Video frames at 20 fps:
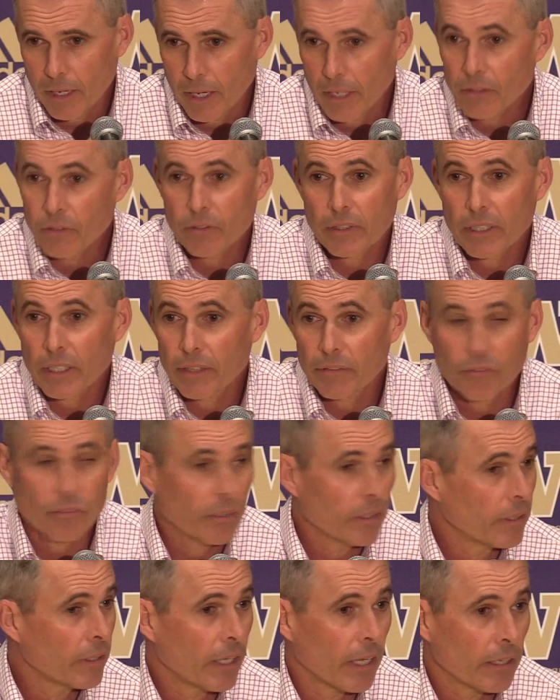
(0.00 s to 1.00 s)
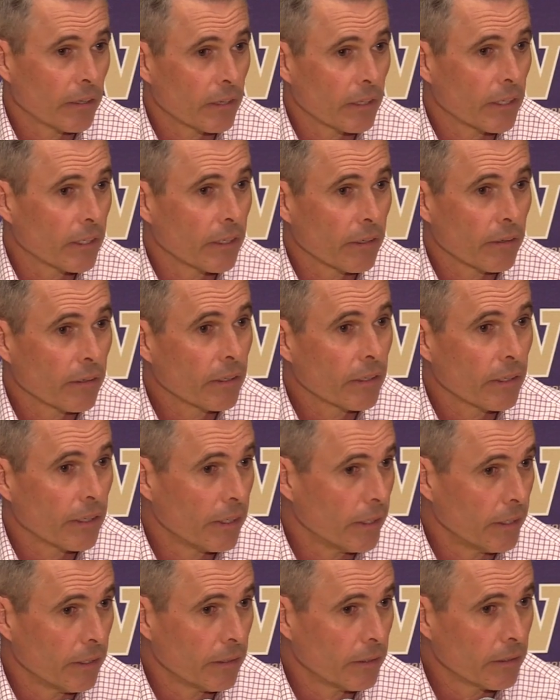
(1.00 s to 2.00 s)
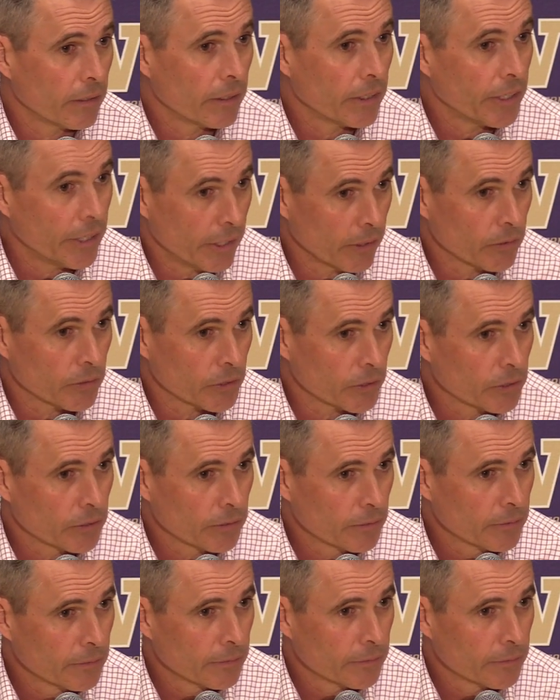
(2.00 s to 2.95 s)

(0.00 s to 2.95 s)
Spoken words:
I don't think I've seen that thing in years.